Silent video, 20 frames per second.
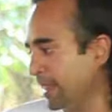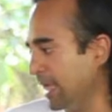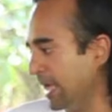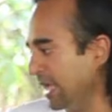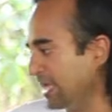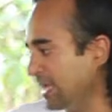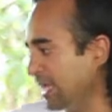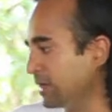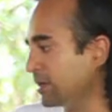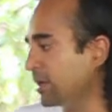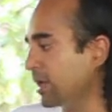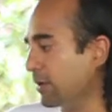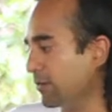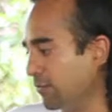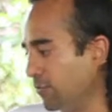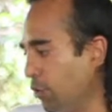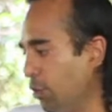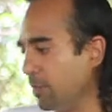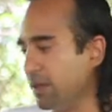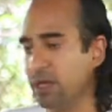And
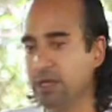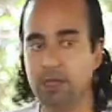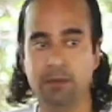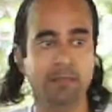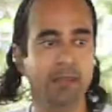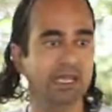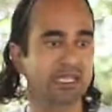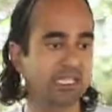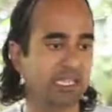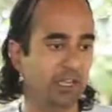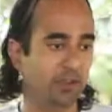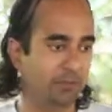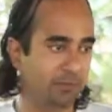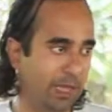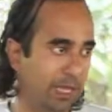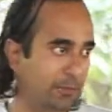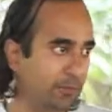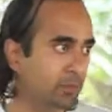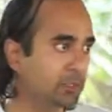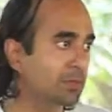forming a committee of
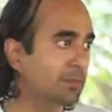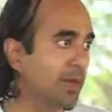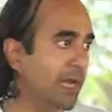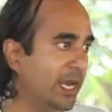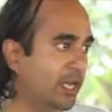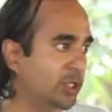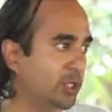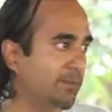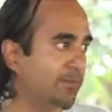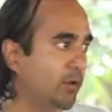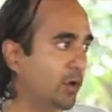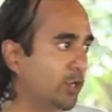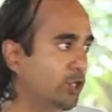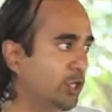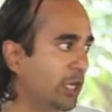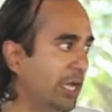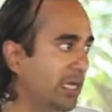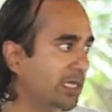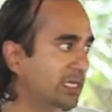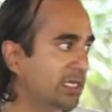people to manage the
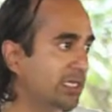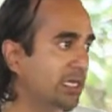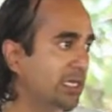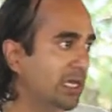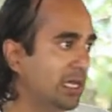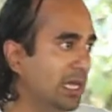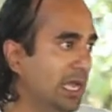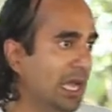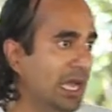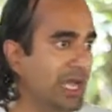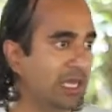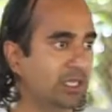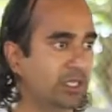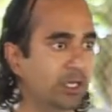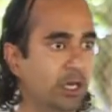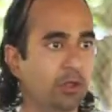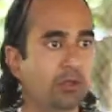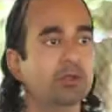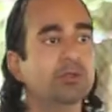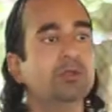project. And,
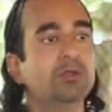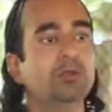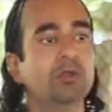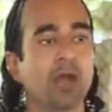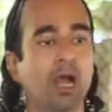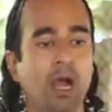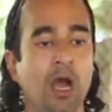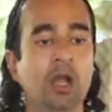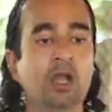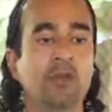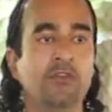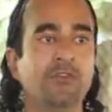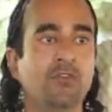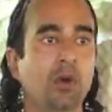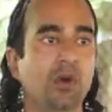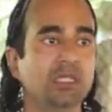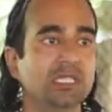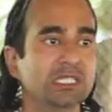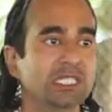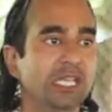you know, Hug It Forward's